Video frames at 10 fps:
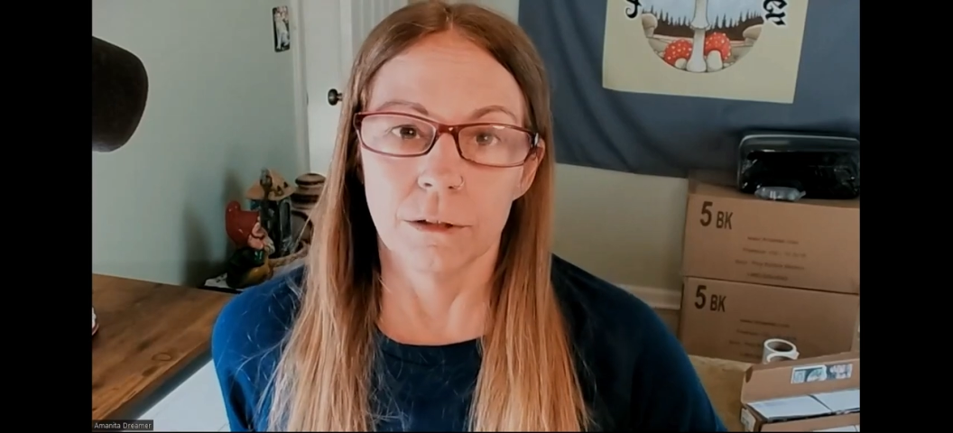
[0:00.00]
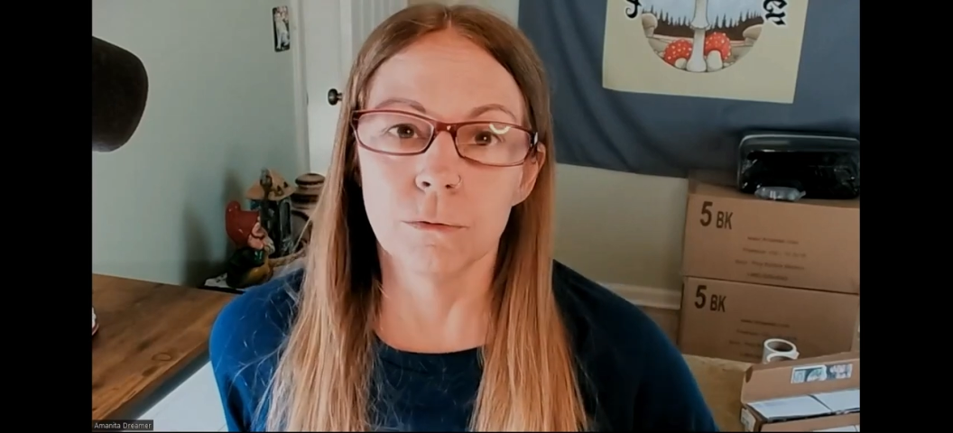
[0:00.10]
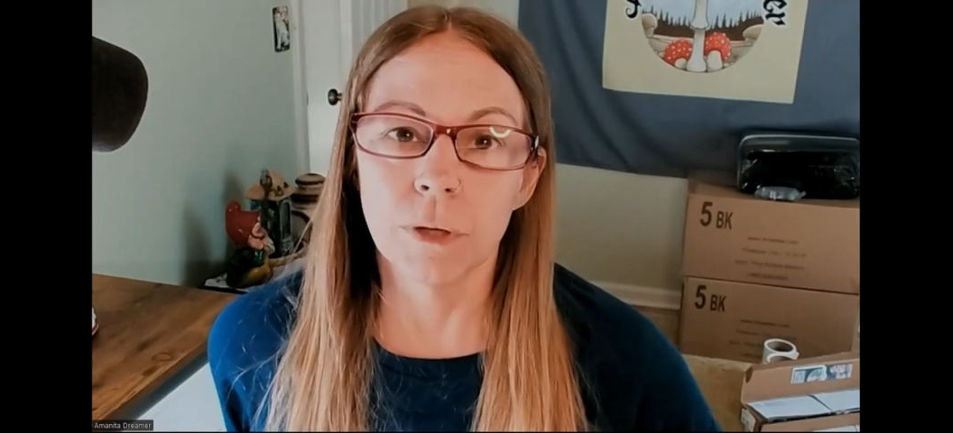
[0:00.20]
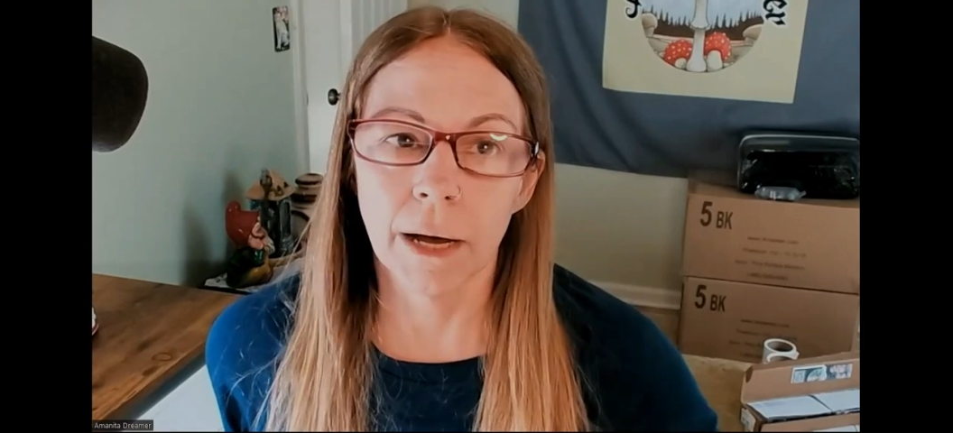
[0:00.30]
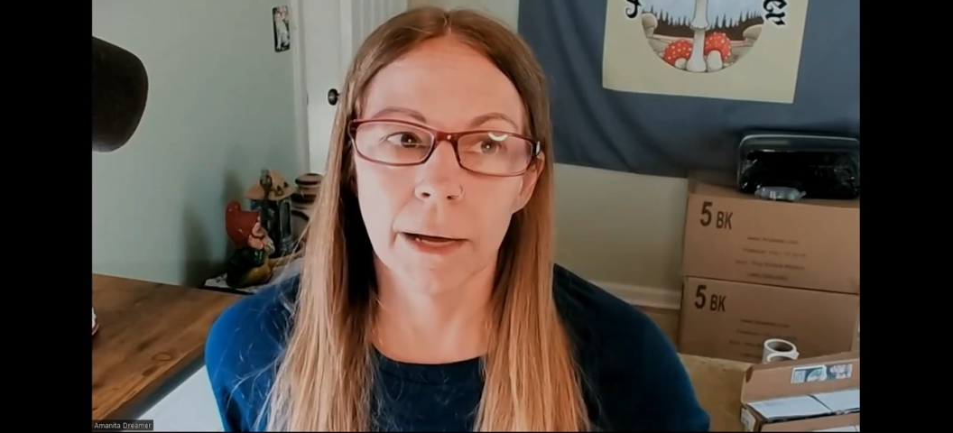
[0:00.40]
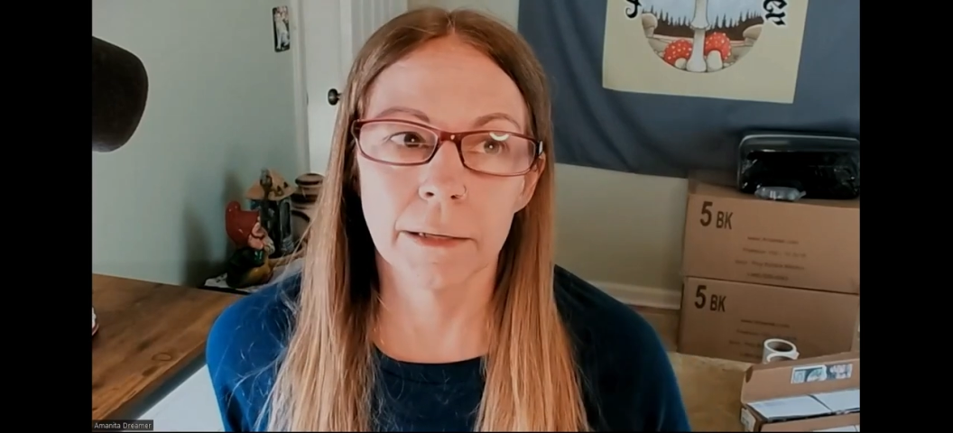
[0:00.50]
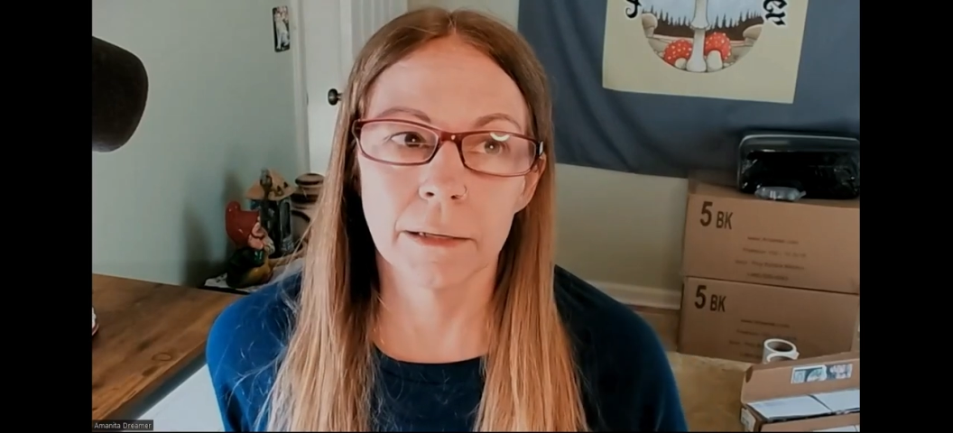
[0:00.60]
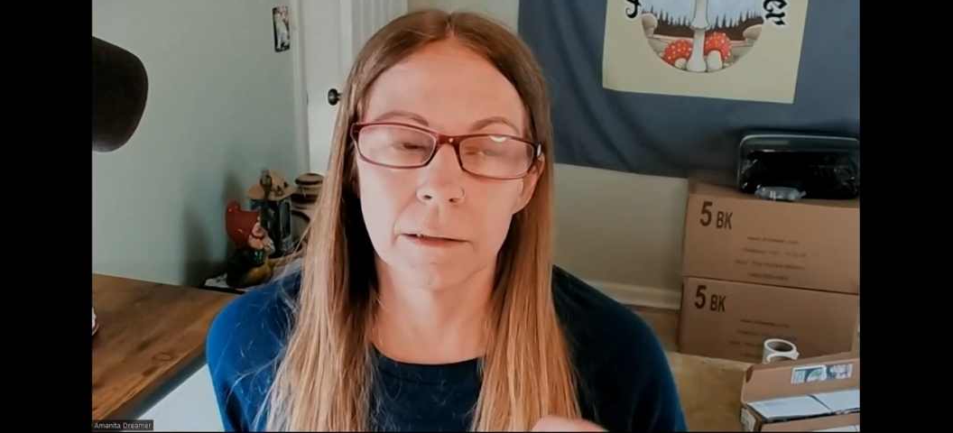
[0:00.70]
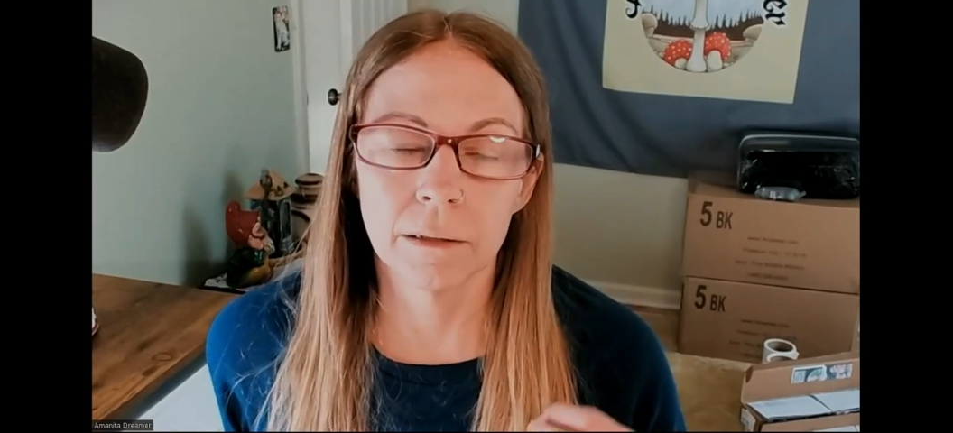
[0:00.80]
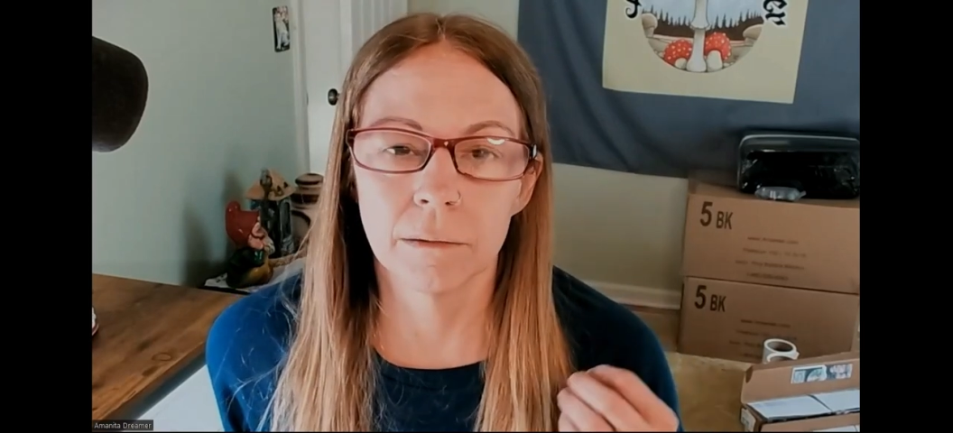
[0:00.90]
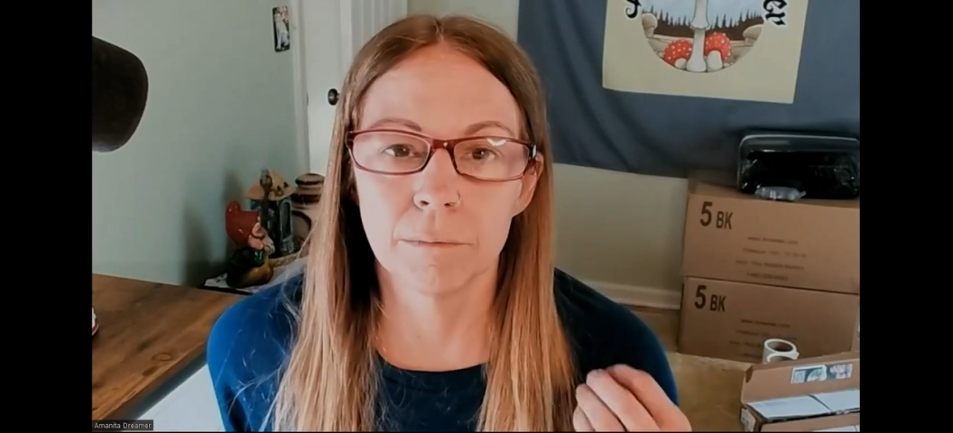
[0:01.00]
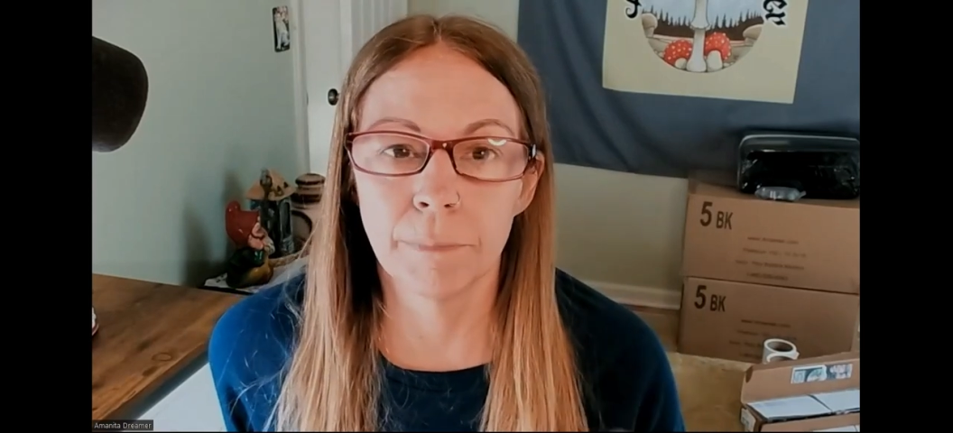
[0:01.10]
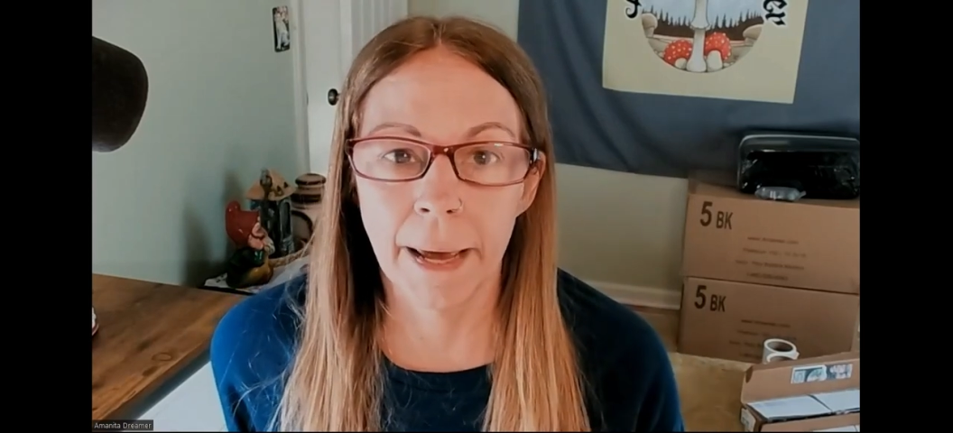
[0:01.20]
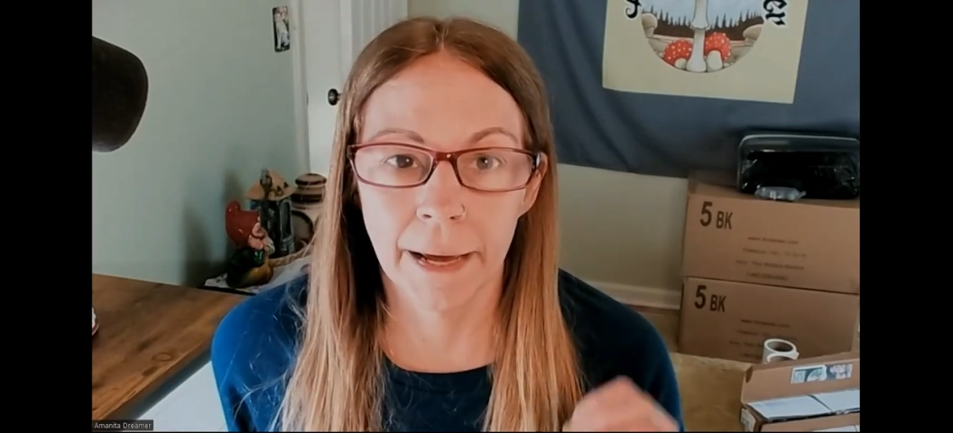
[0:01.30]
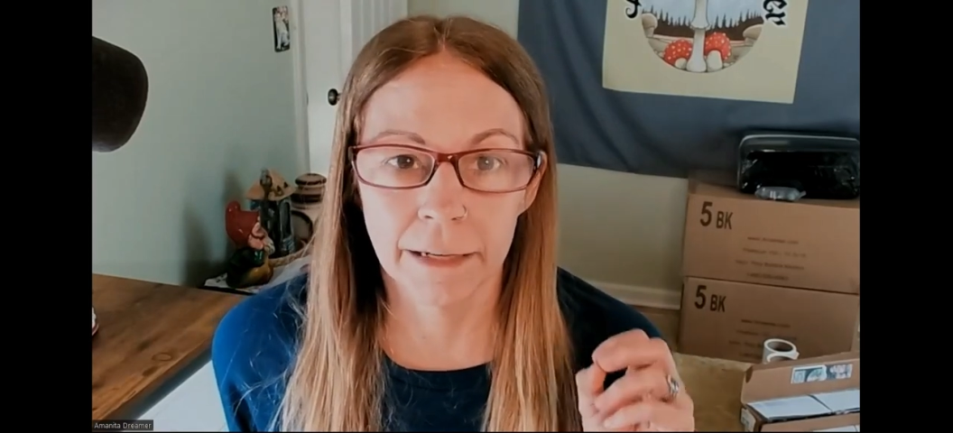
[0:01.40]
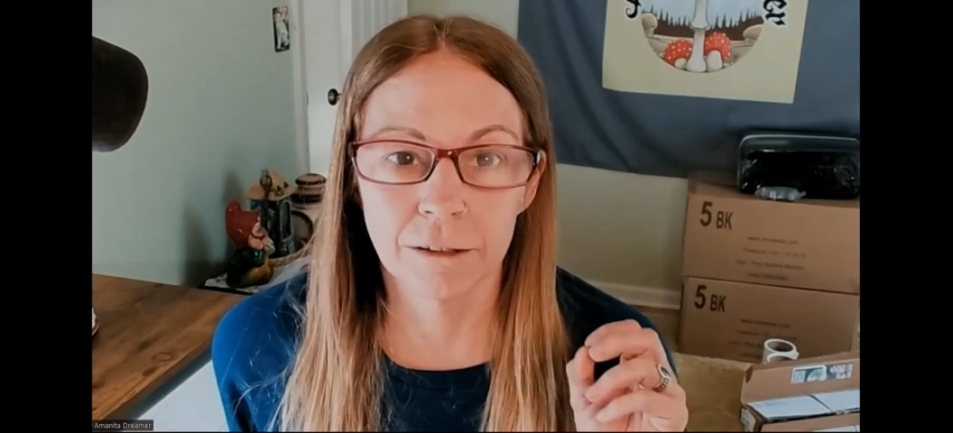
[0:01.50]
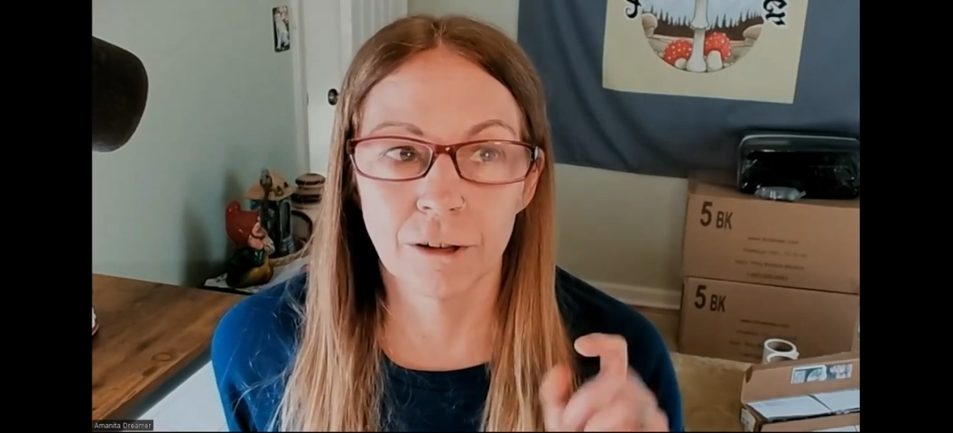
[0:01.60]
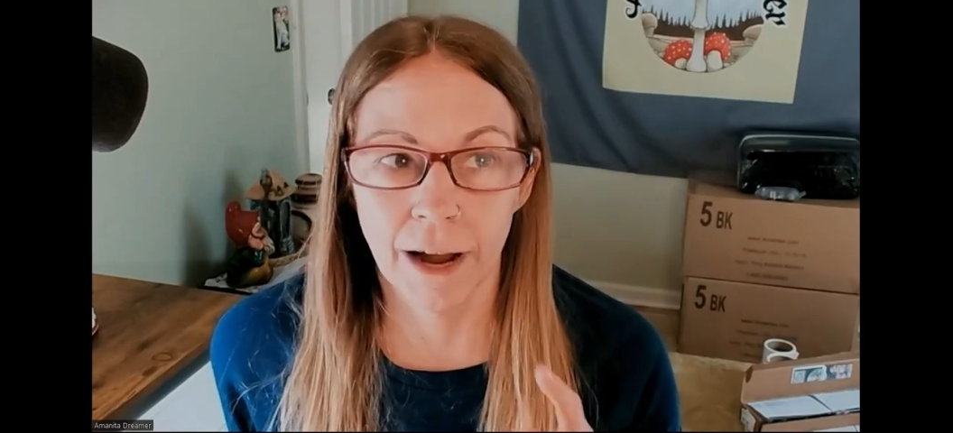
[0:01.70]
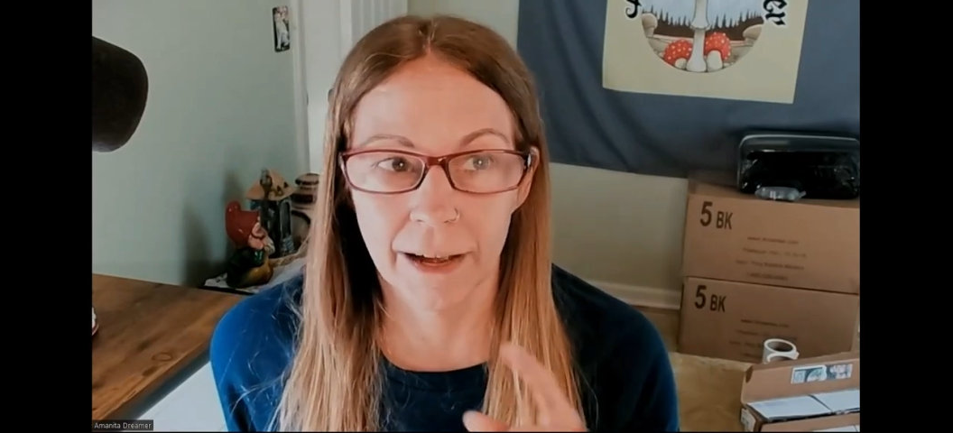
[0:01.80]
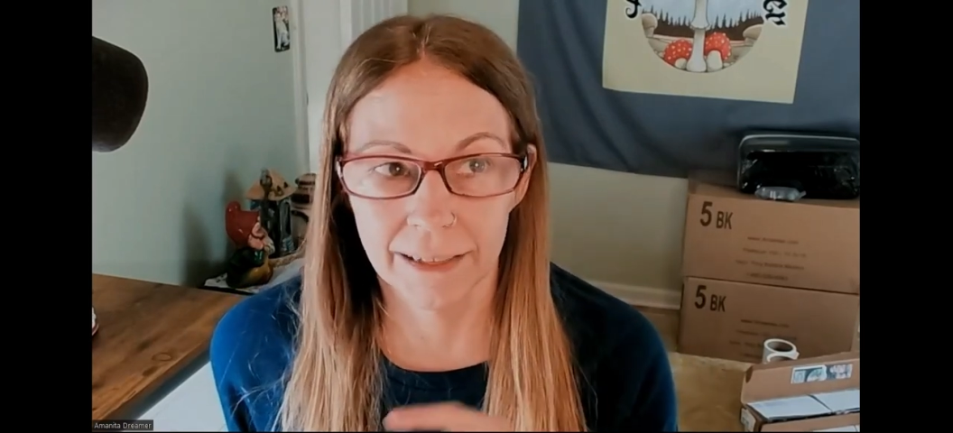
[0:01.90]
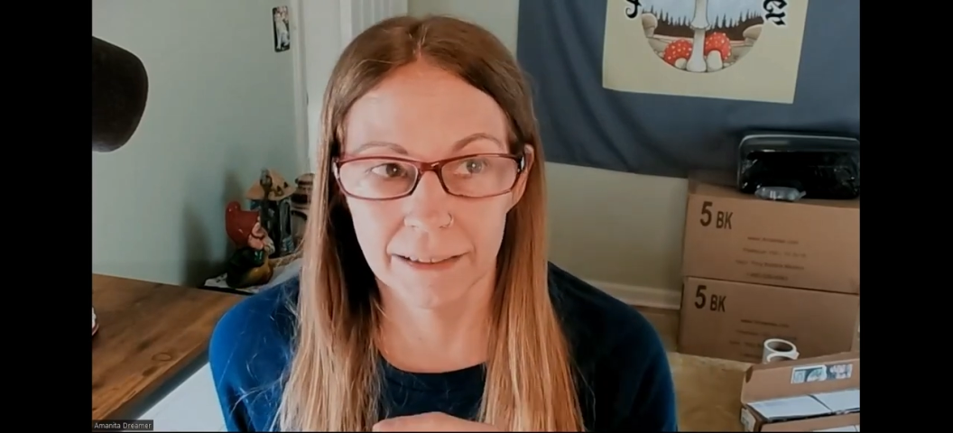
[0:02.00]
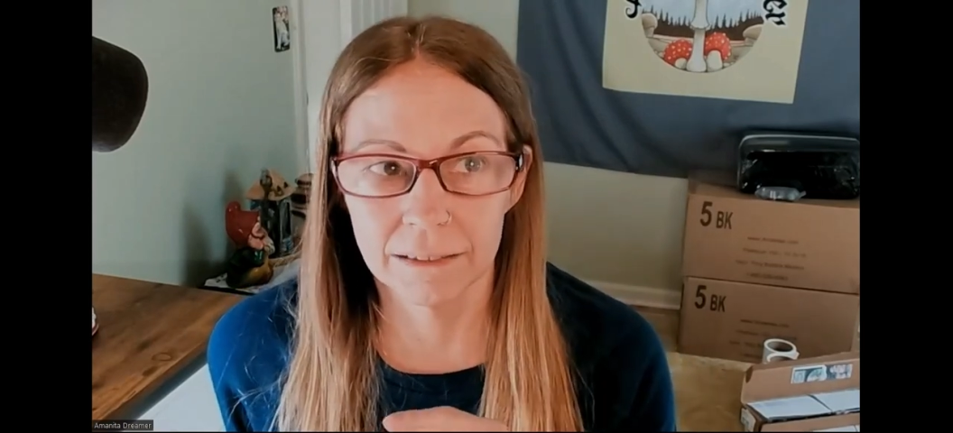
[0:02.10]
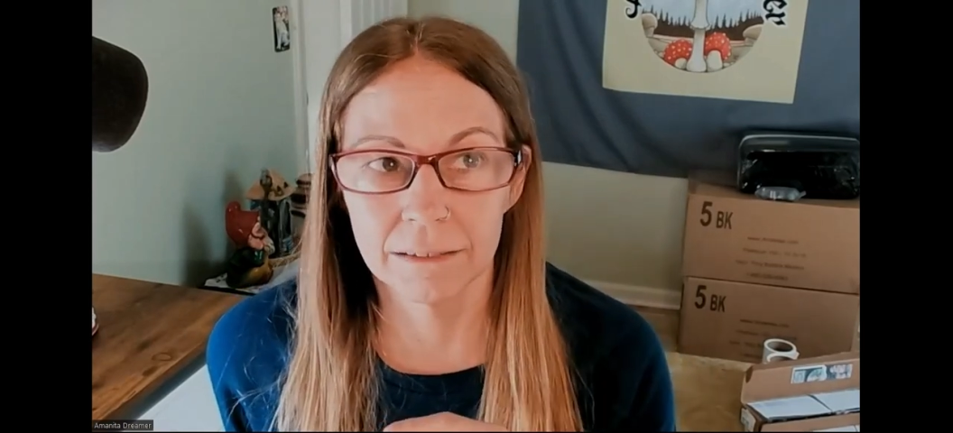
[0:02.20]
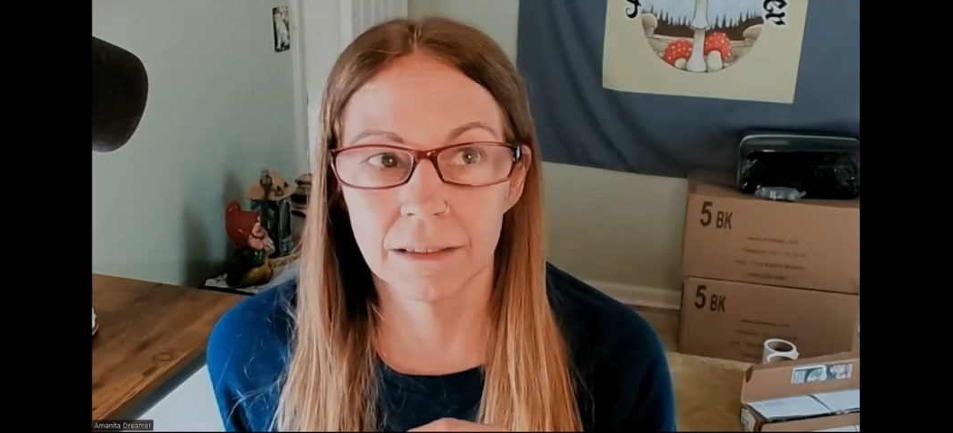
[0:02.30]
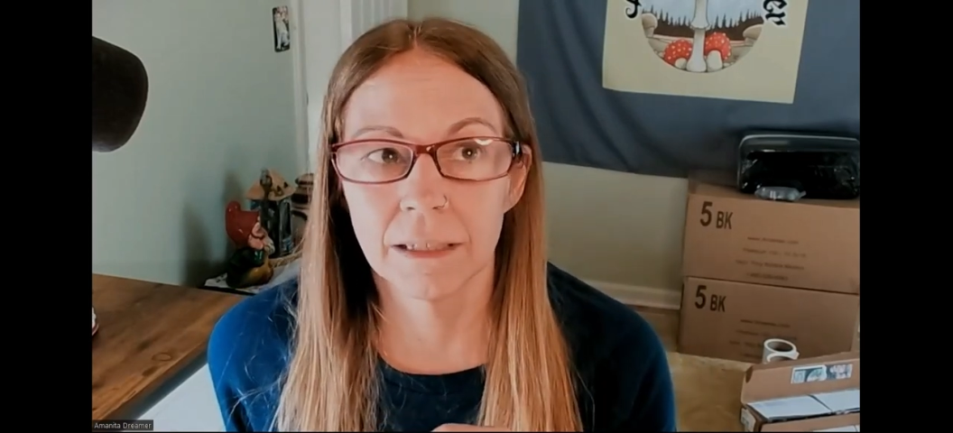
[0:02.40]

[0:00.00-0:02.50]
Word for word: you got bad Kratom.